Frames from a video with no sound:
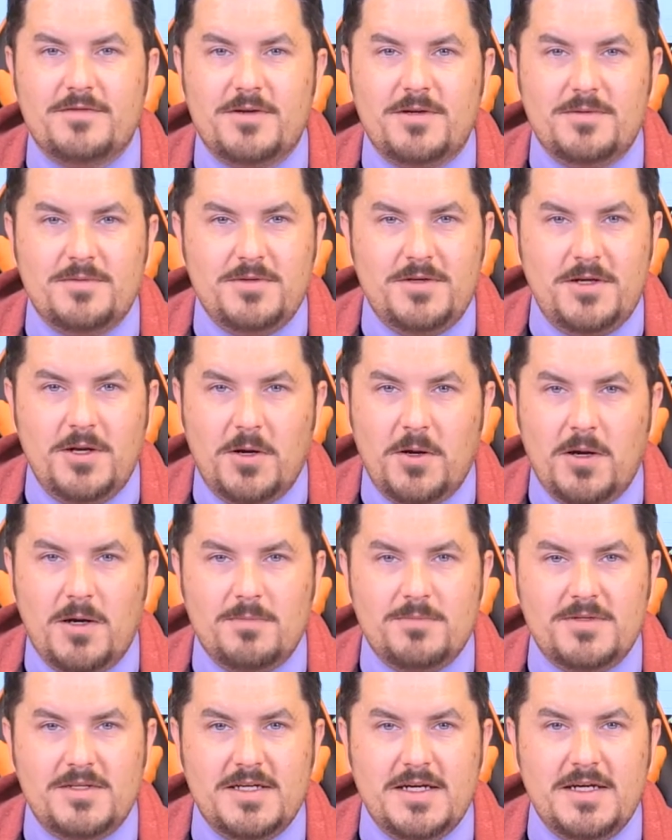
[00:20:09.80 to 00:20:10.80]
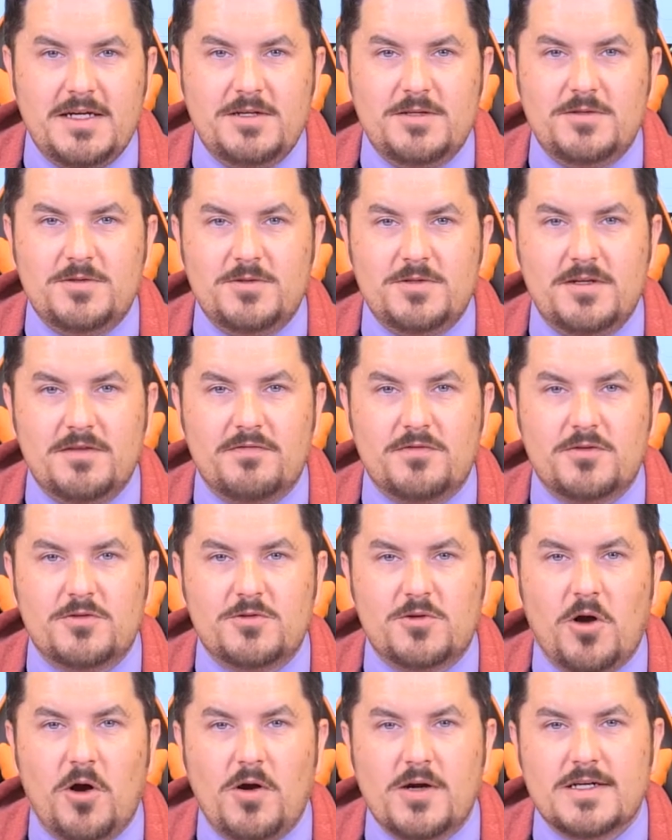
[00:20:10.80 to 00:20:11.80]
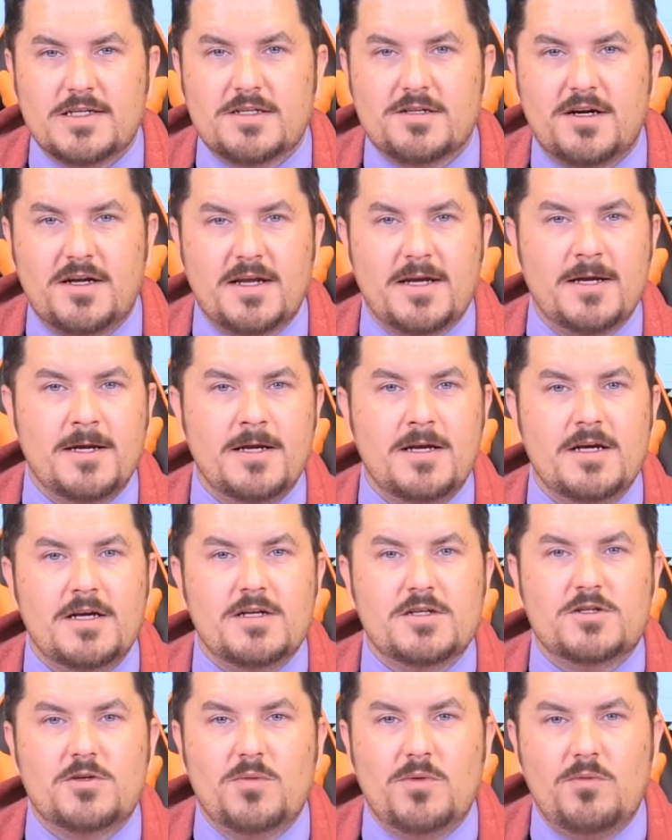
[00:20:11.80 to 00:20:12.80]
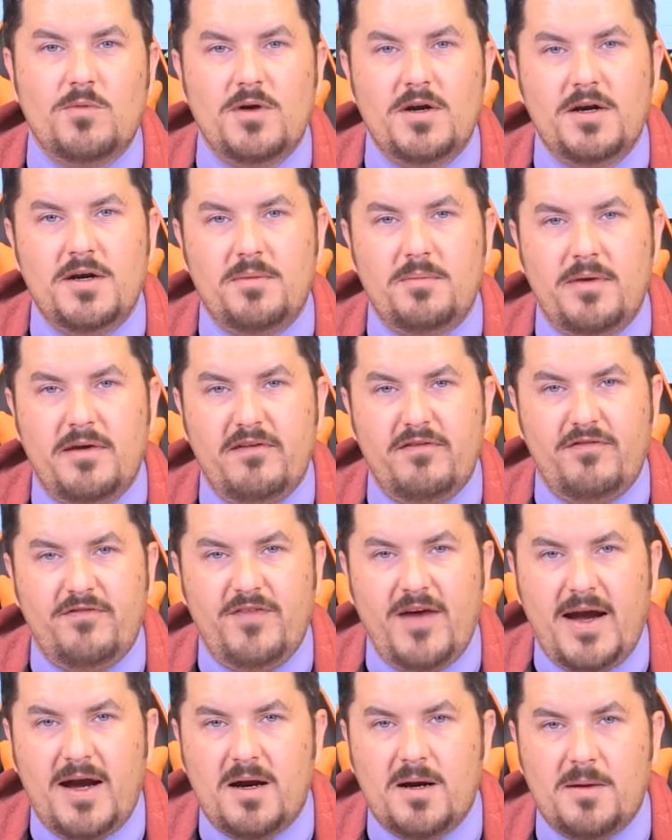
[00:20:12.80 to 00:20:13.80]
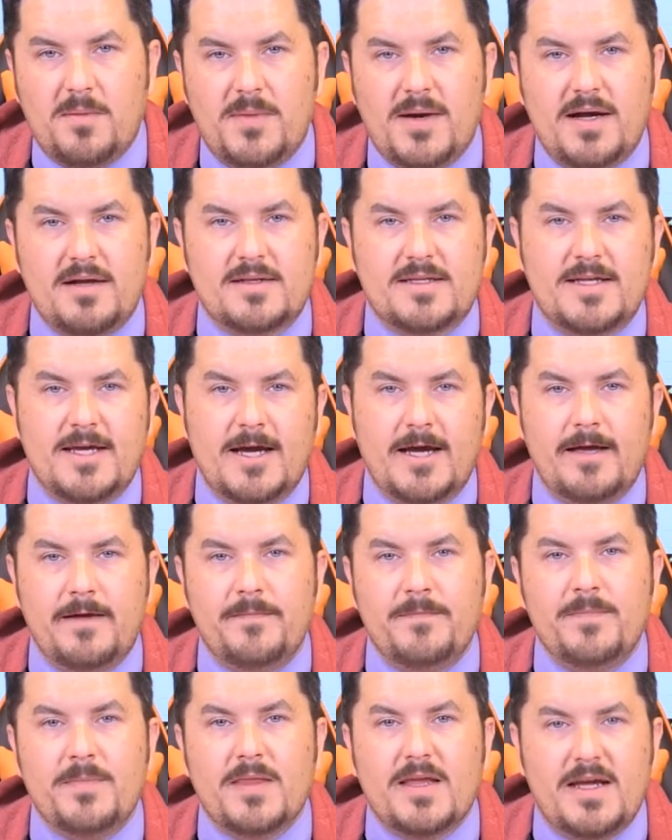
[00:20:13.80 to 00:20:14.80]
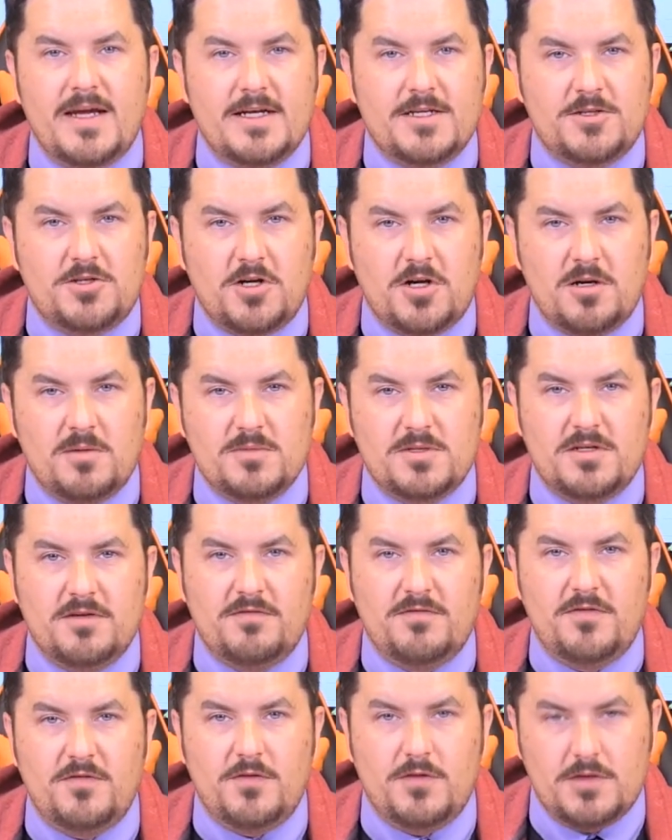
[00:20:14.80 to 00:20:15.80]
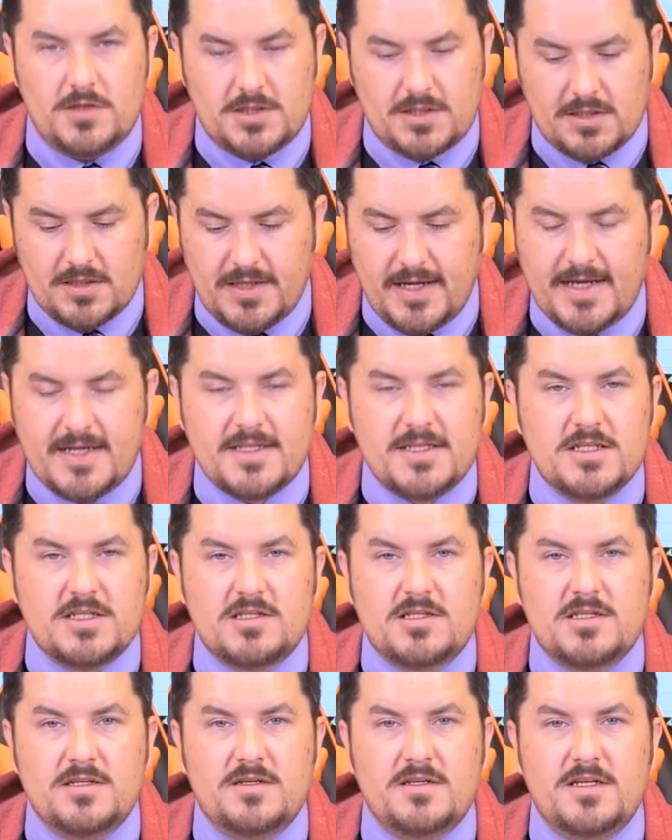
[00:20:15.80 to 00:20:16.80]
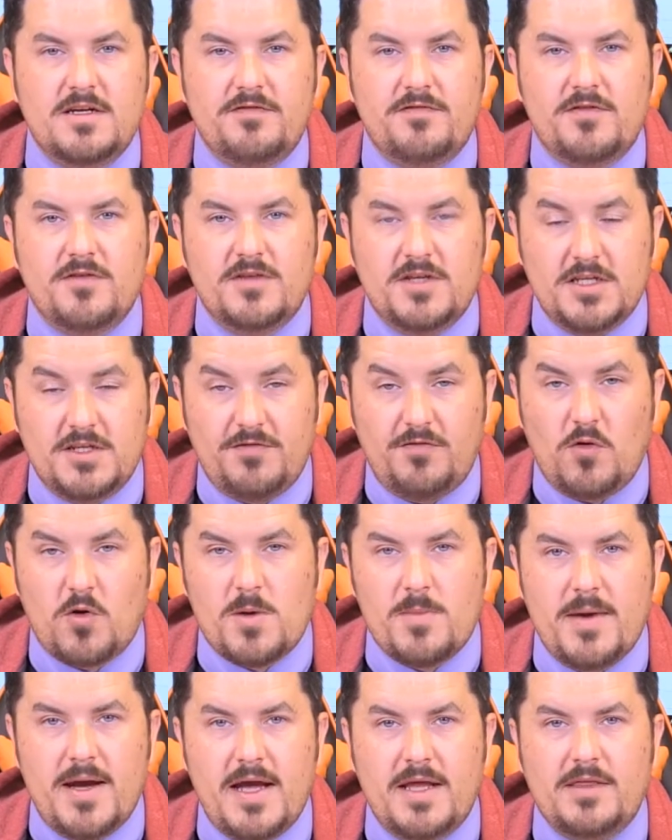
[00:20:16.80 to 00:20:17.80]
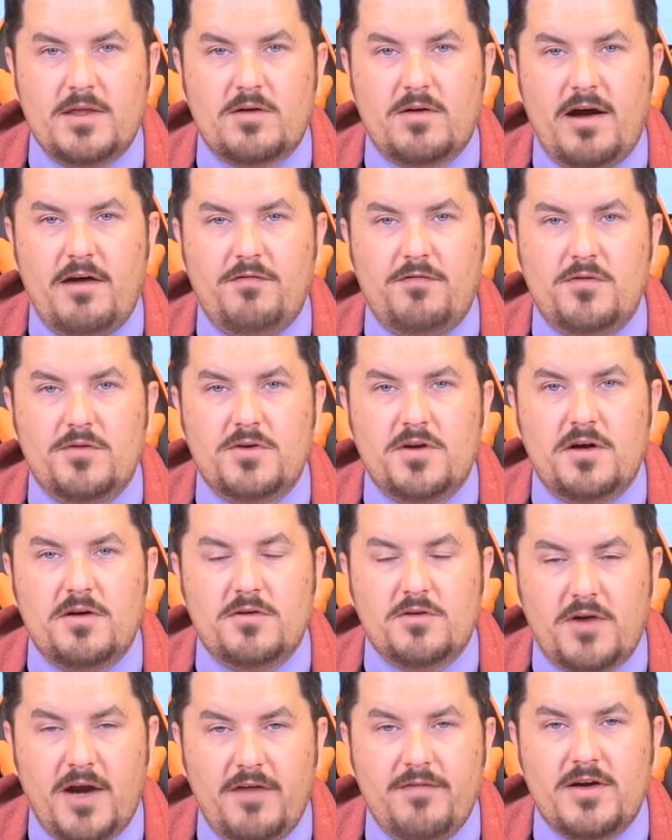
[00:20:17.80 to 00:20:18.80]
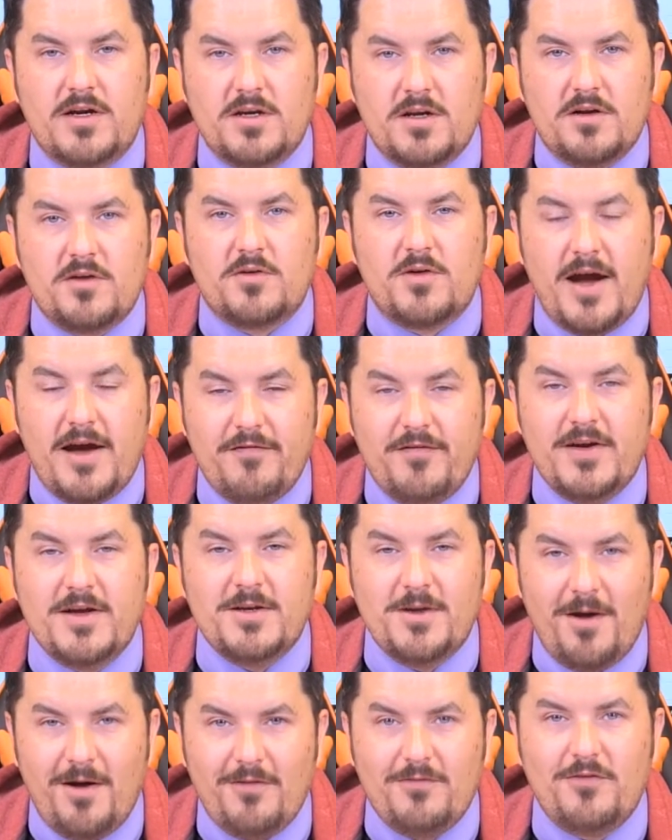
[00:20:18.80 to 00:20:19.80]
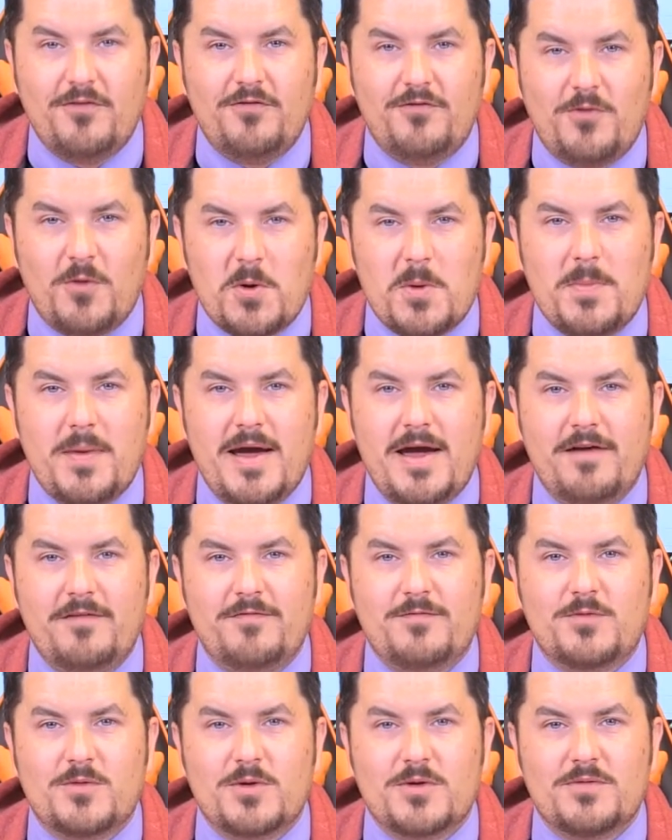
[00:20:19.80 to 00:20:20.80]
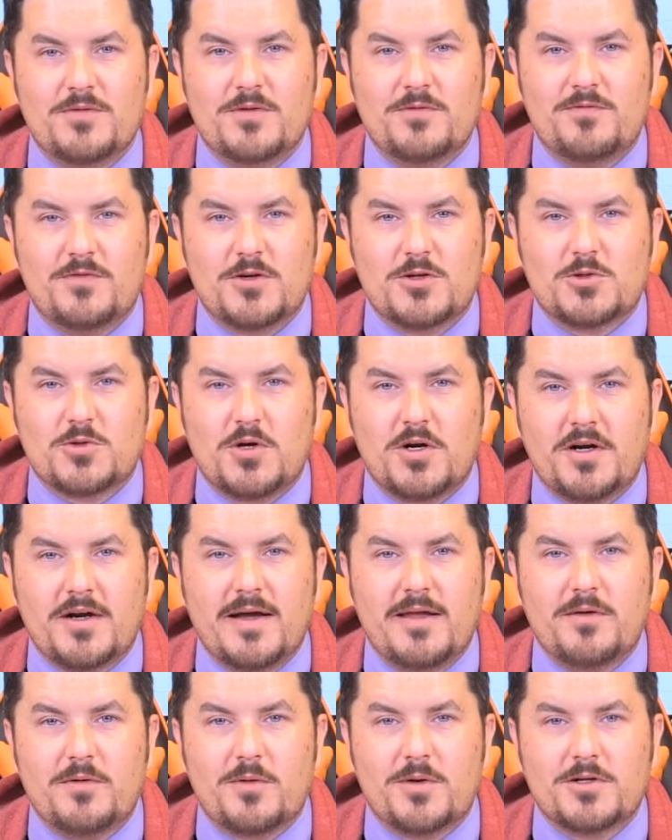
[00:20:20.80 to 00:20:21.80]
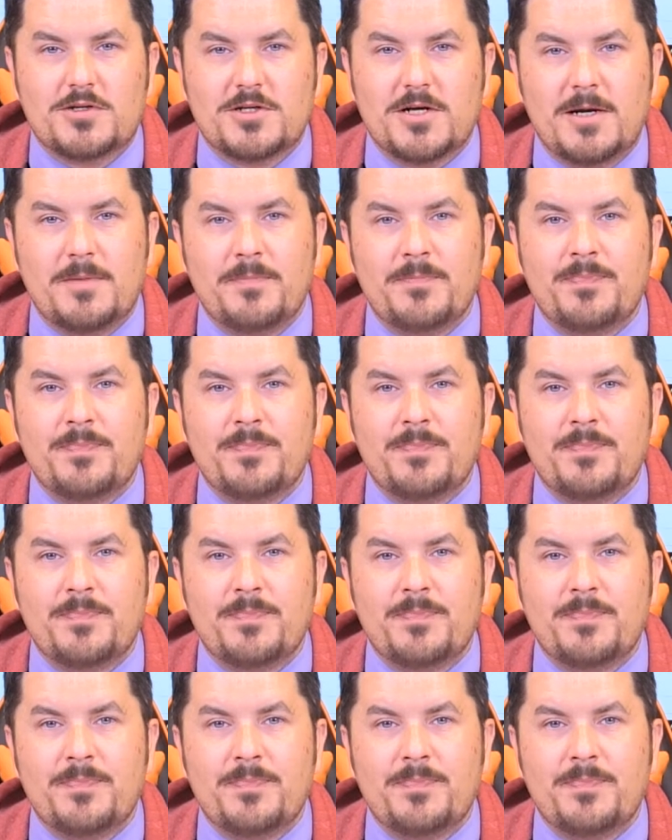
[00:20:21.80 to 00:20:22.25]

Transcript: you know, umpteen different drawings on it. So we wanted to be fair about that in terms of if you select this different this format, the graphic, no, graphic, graphic novel format for the Virtual Art Gallery Workshop,